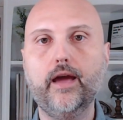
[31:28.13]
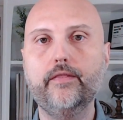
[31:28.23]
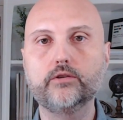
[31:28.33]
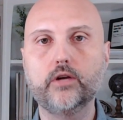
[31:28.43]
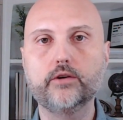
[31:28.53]

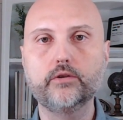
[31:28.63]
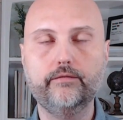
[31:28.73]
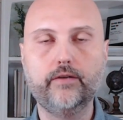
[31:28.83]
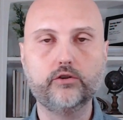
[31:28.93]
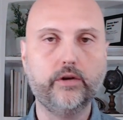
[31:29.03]
and there's also
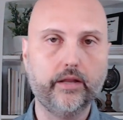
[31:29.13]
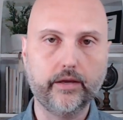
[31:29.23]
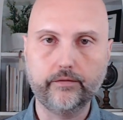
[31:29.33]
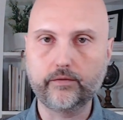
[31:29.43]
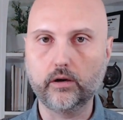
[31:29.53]
the
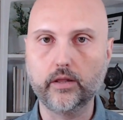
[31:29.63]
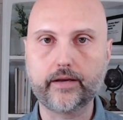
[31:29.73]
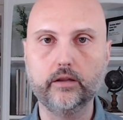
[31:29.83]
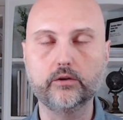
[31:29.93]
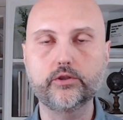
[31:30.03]
functionality for
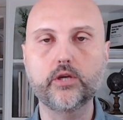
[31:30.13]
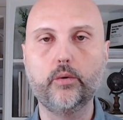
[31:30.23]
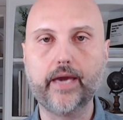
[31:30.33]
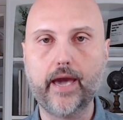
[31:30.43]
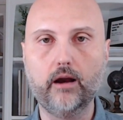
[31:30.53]
like a little
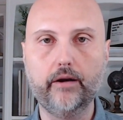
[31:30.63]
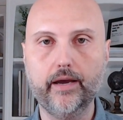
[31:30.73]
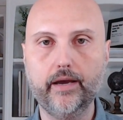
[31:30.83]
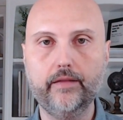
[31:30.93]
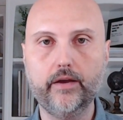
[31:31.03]
sewing
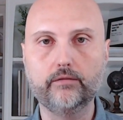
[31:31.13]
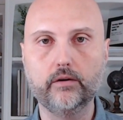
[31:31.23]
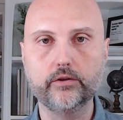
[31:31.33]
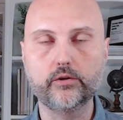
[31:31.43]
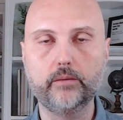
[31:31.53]
area in there
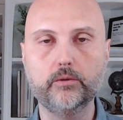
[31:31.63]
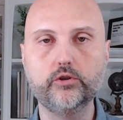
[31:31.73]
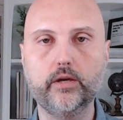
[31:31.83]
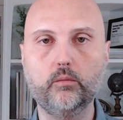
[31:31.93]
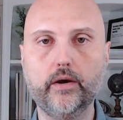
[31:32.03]
for a sewing
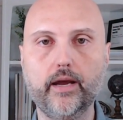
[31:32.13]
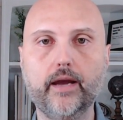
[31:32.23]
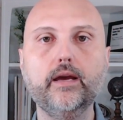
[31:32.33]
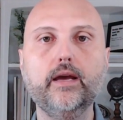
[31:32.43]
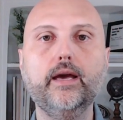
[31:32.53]
machine and
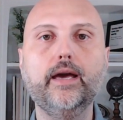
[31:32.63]
whatnot.